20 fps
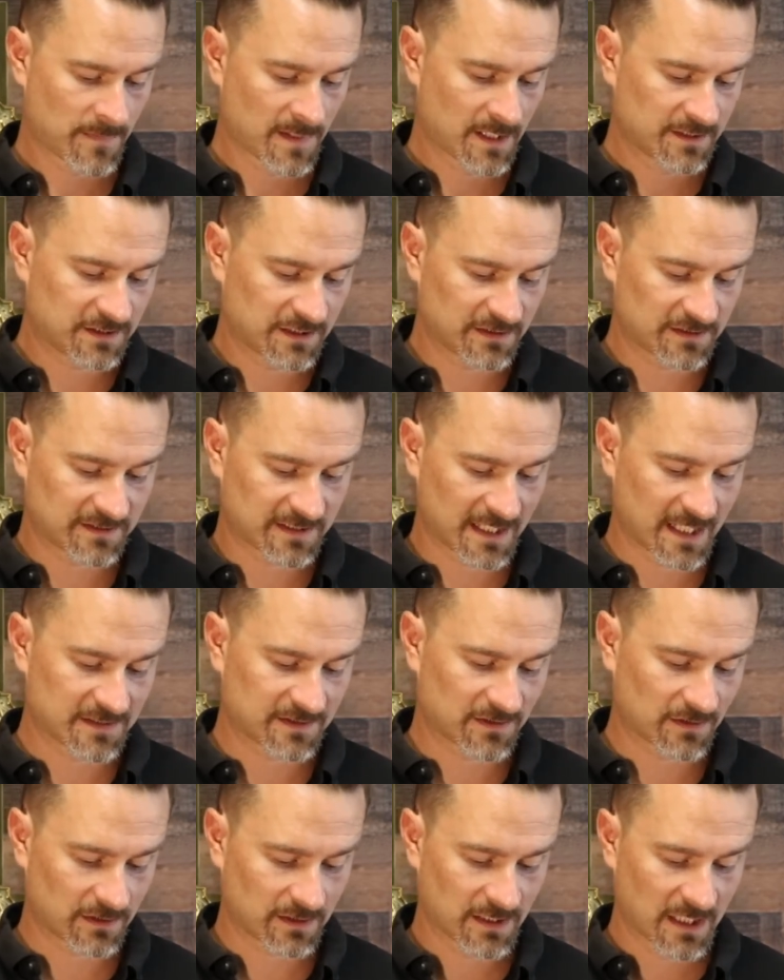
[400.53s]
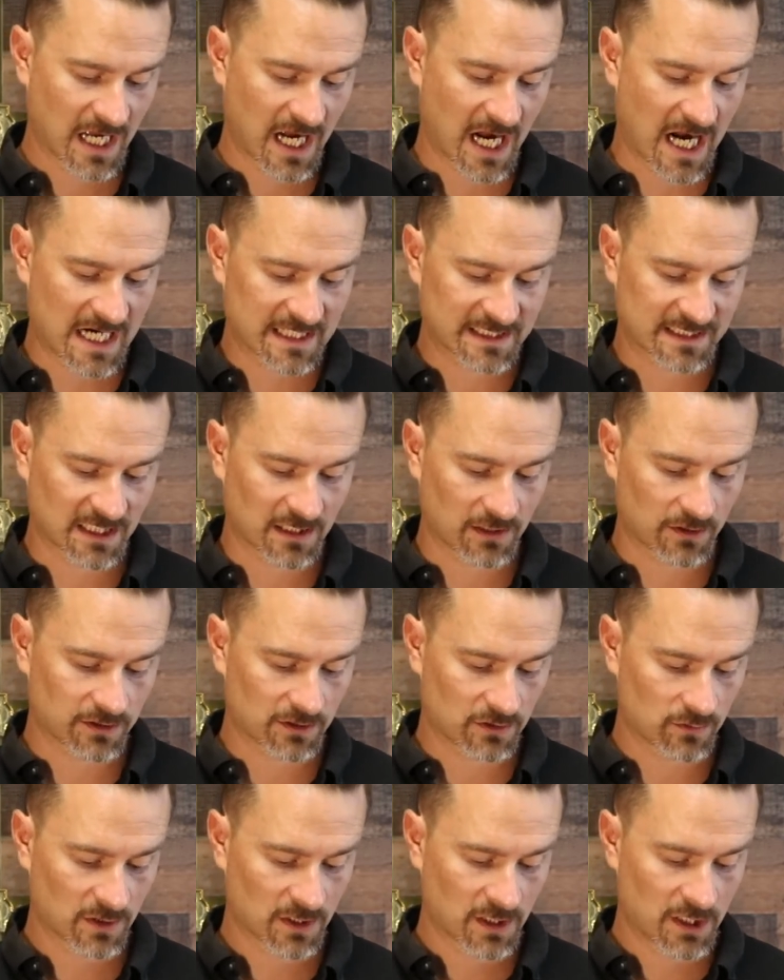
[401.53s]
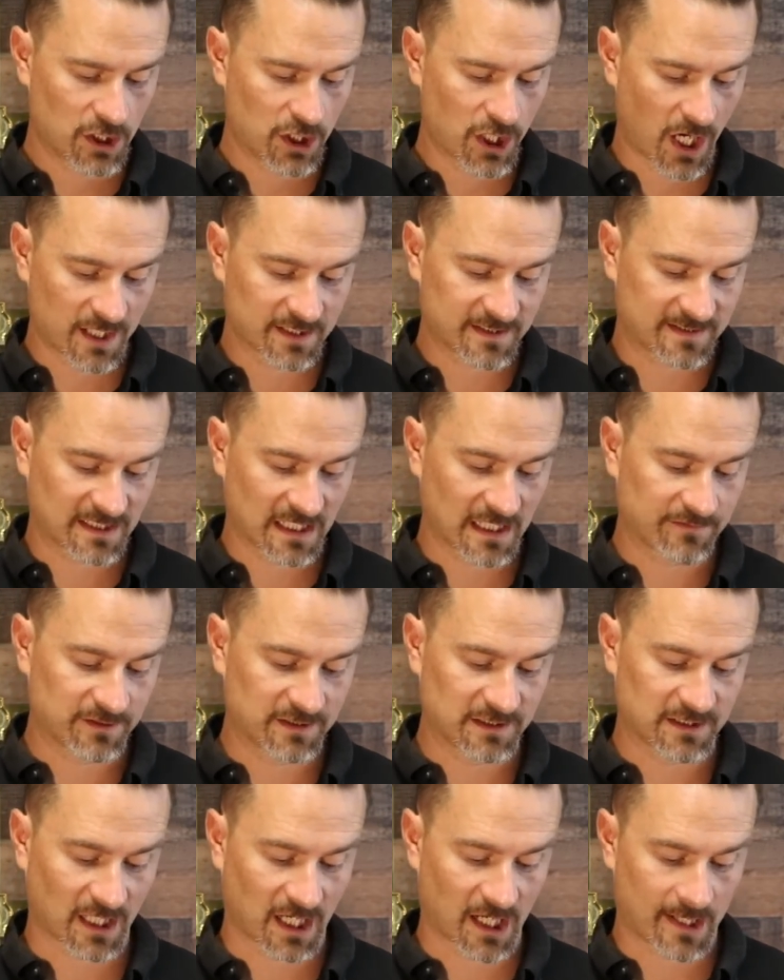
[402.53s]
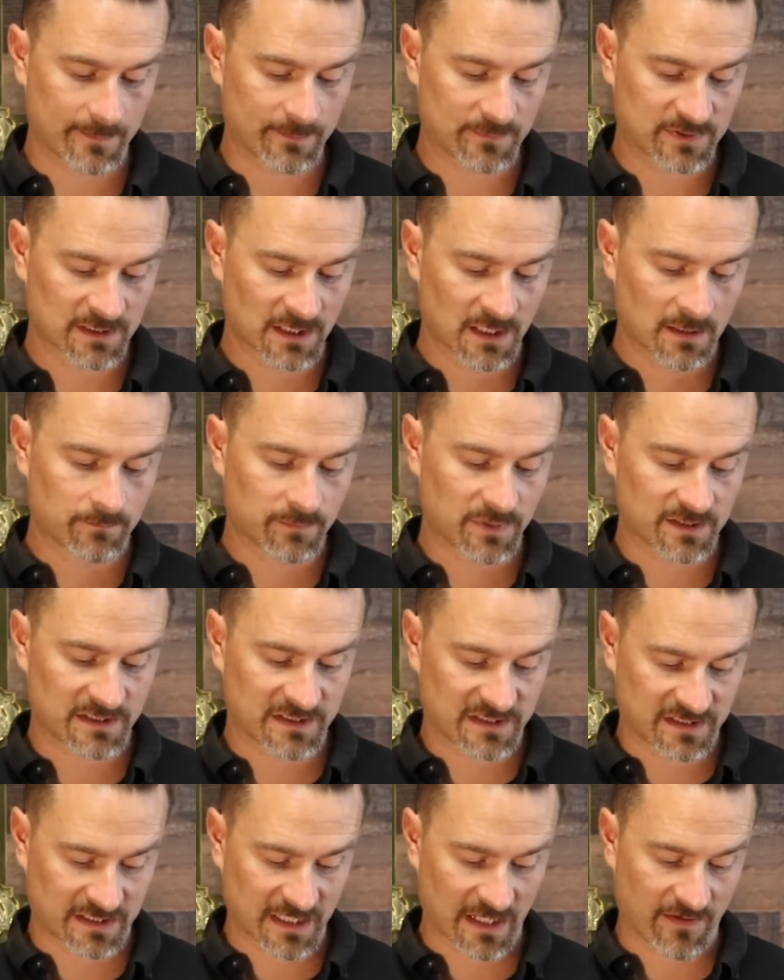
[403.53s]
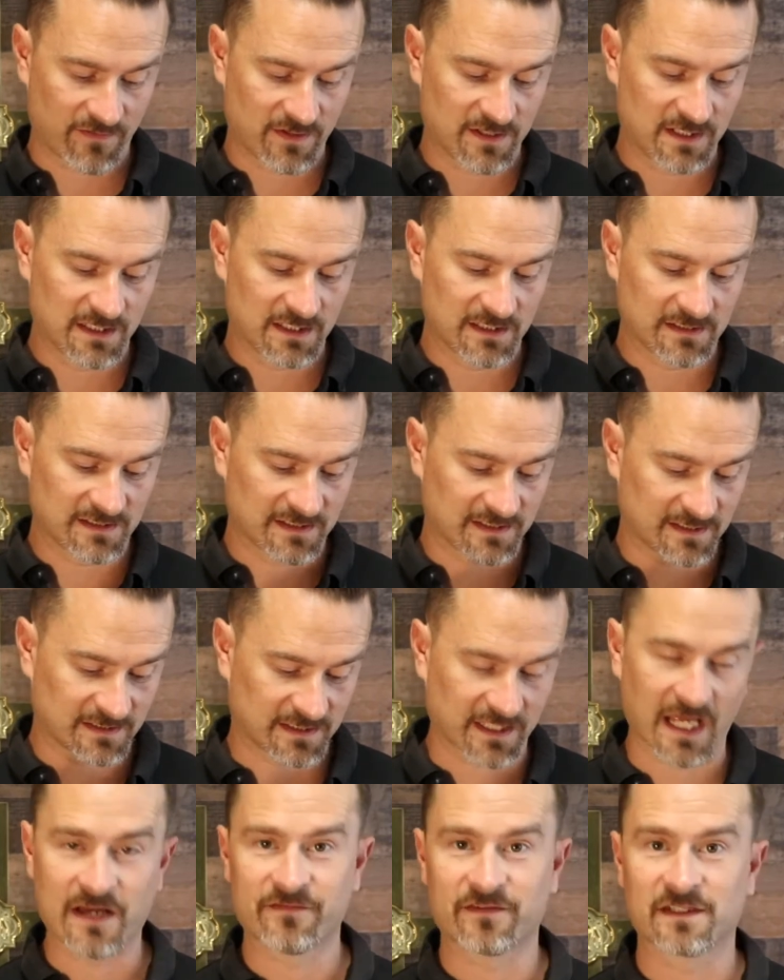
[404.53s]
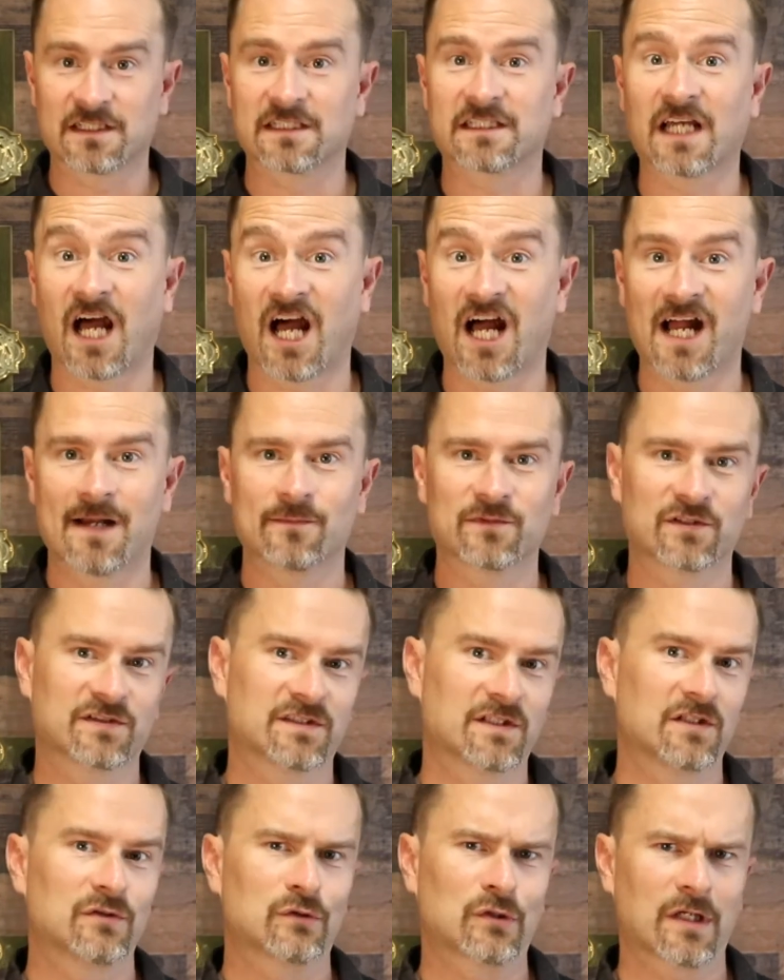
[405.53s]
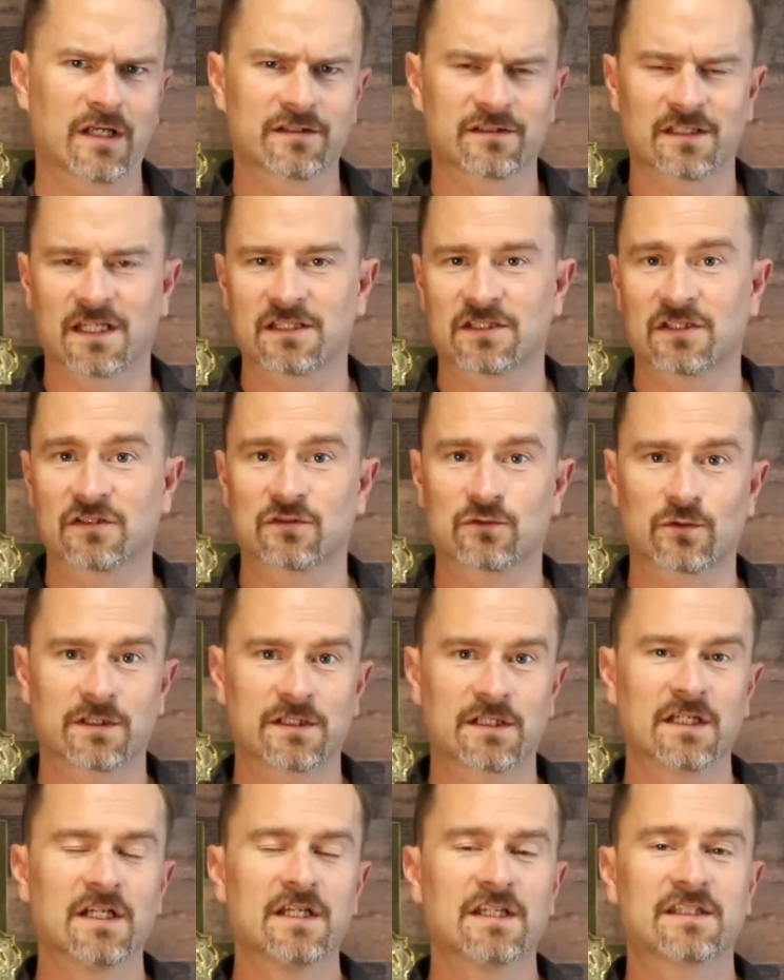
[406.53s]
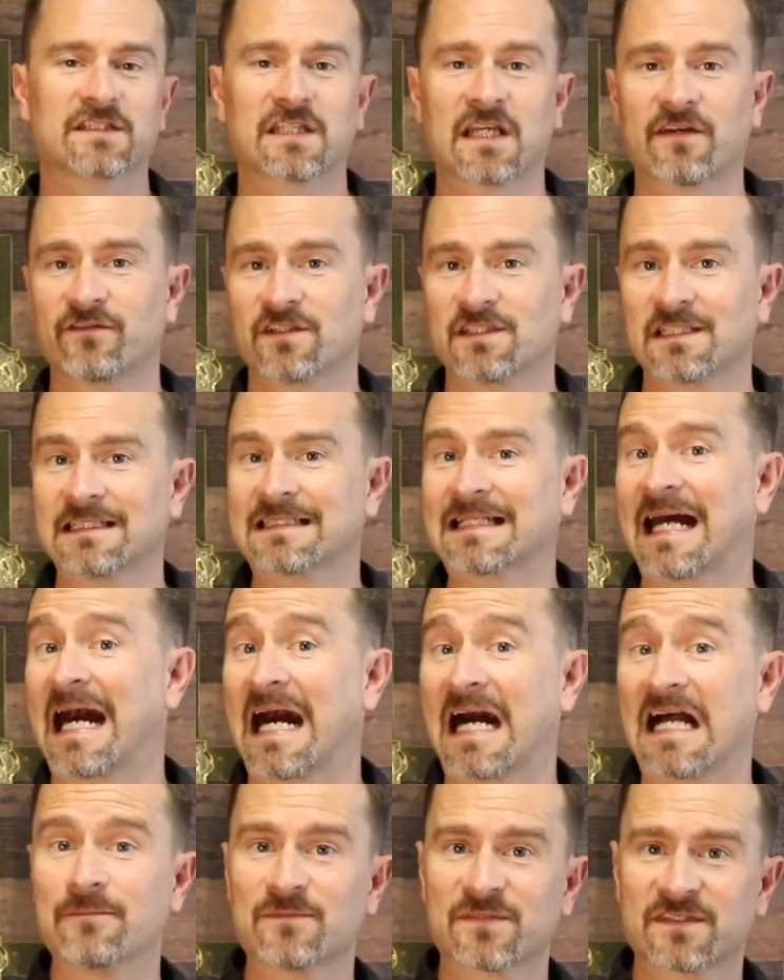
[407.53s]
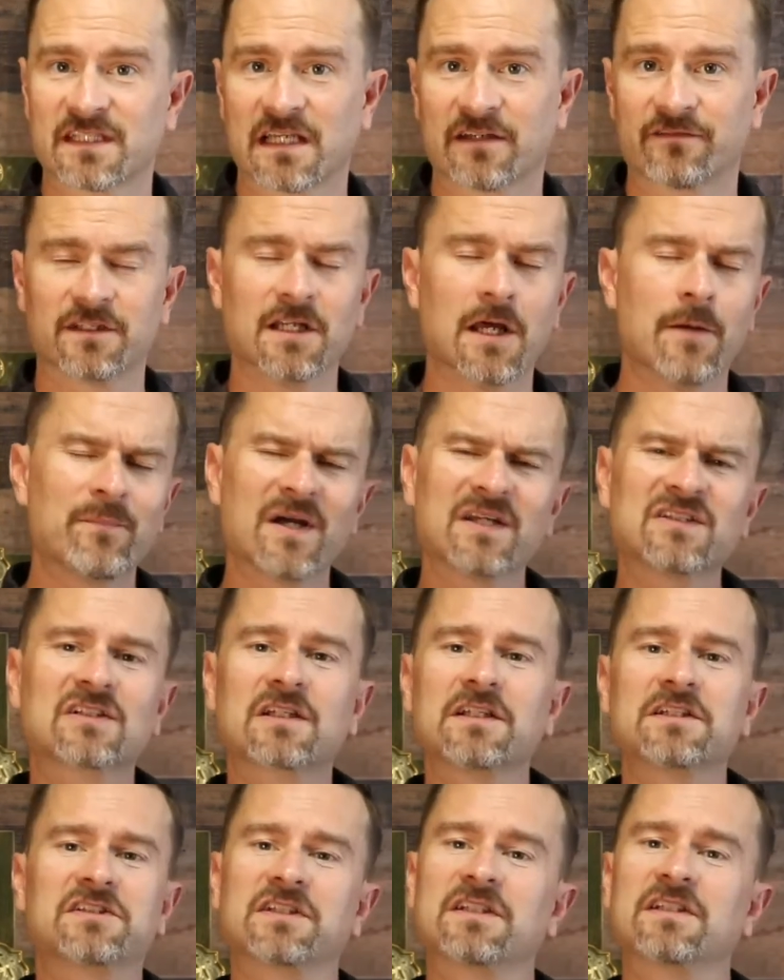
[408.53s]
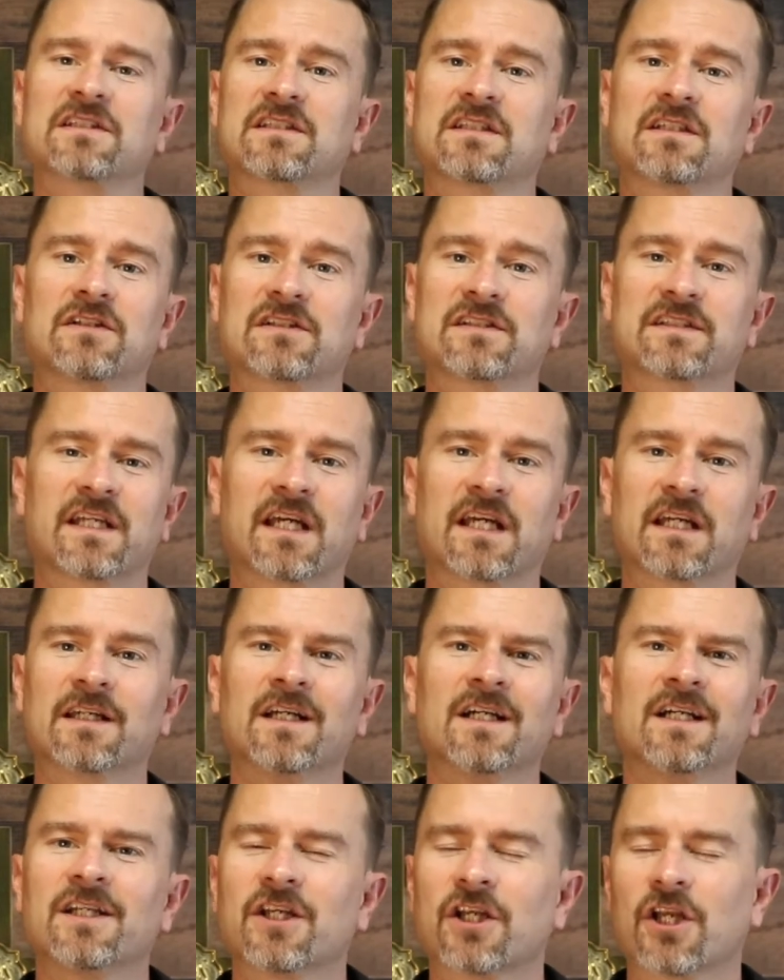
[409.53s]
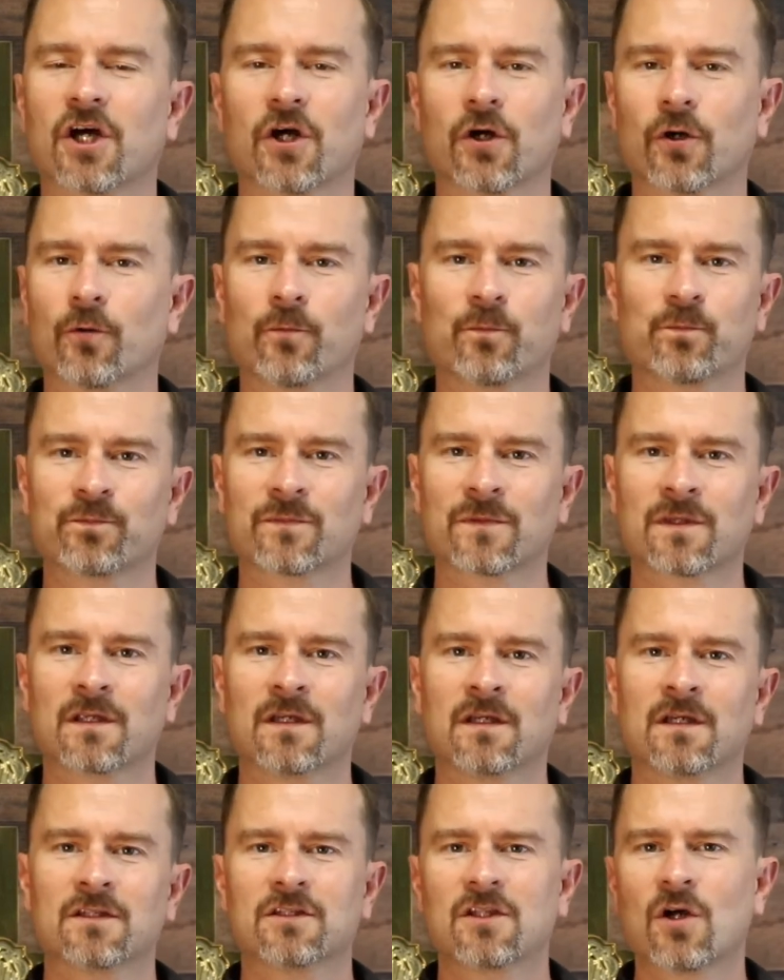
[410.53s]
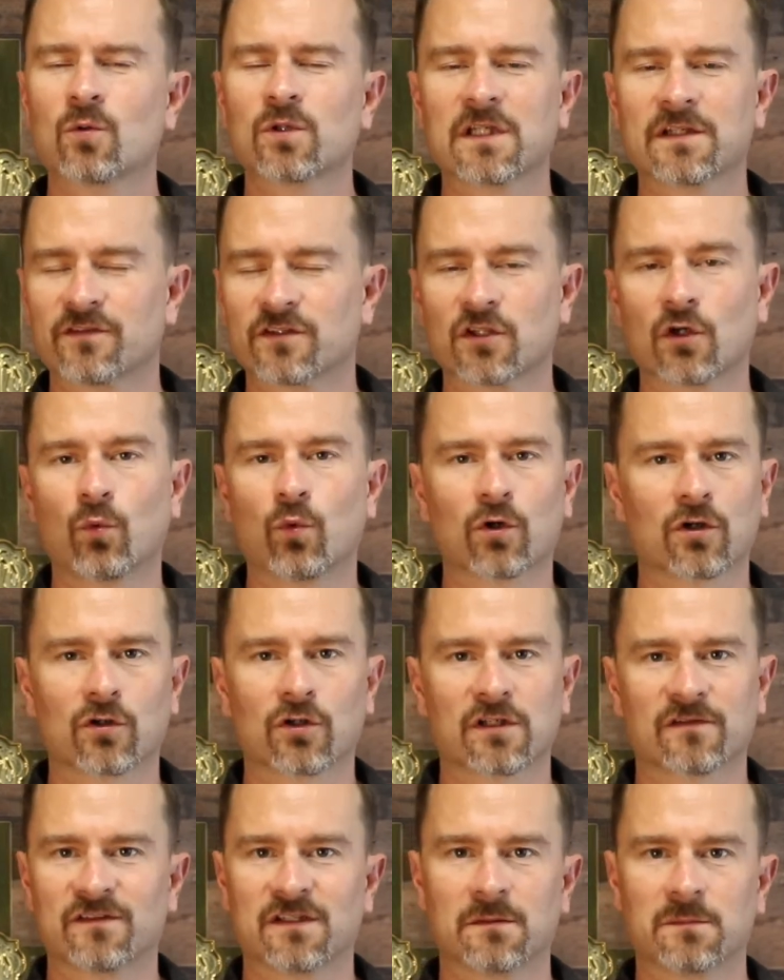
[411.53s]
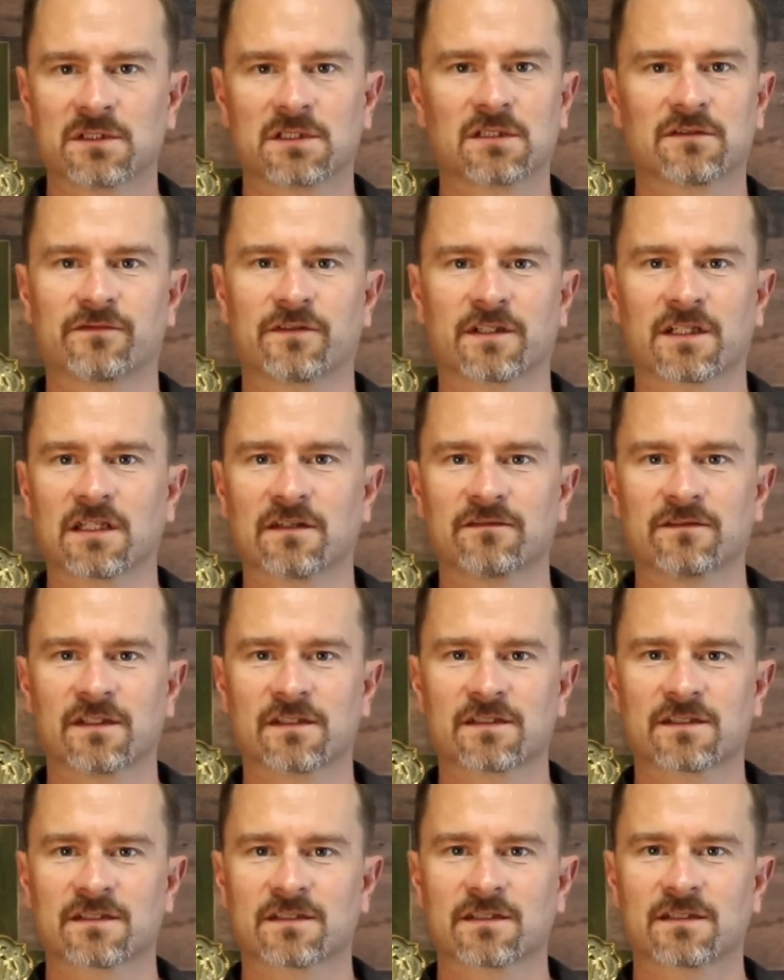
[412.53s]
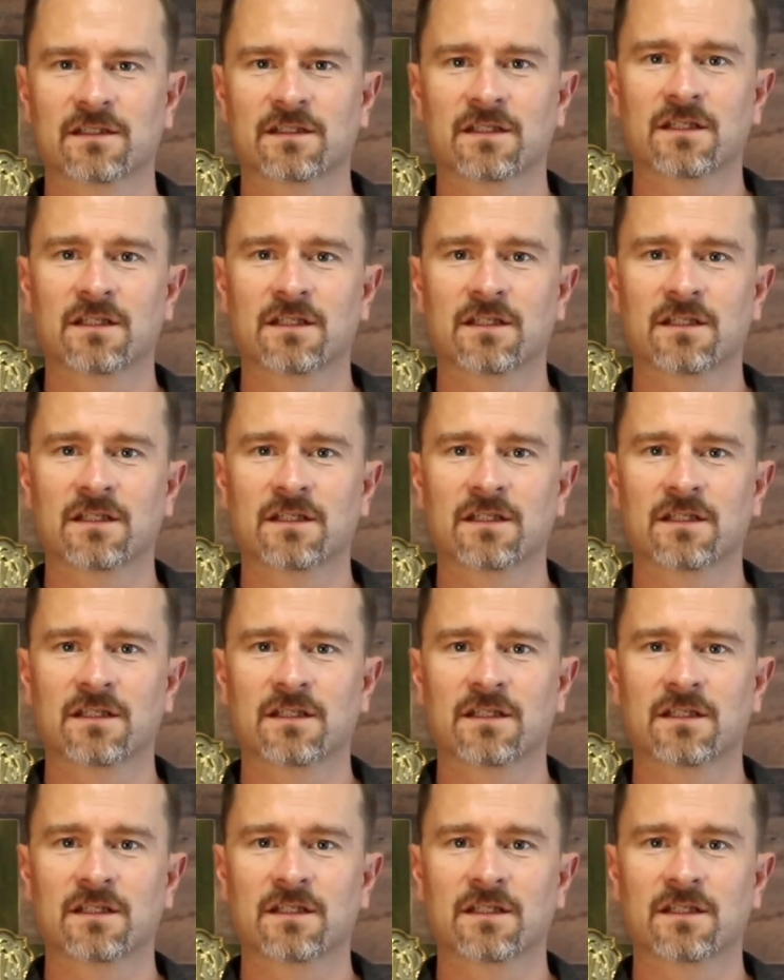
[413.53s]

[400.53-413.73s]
Jesus answered, I tell you, not 7 times, but 77 times. Or some translations read 70 times 7. Basically, Jesus here is saying, no, don't live in the world of limited forgiveness.